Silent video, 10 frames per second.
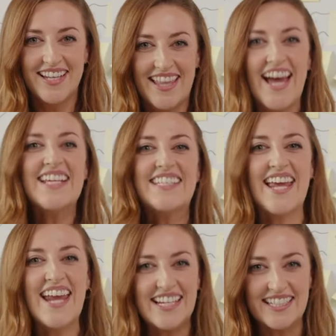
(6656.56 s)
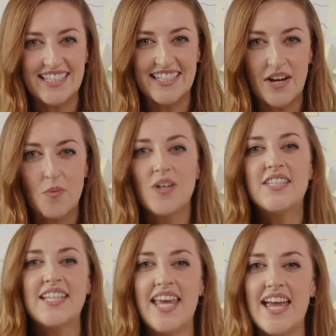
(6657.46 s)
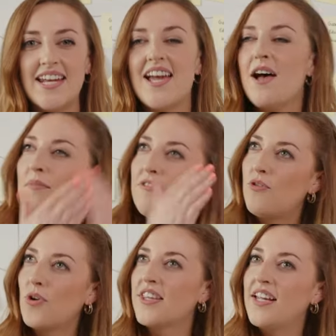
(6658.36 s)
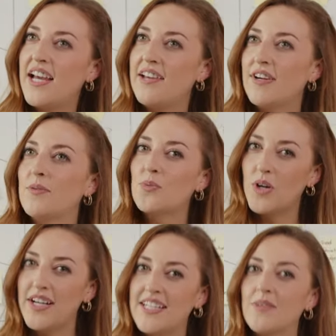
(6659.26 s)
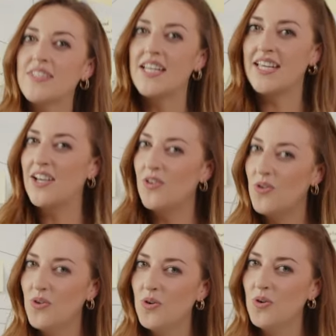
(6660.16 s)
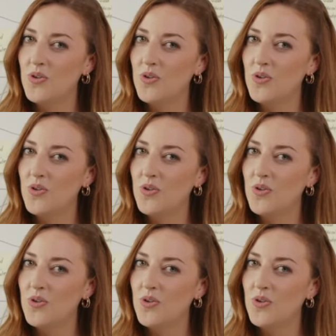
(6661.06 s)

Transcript: that is it. Once again, before the live, I was worried. I was thinking, oh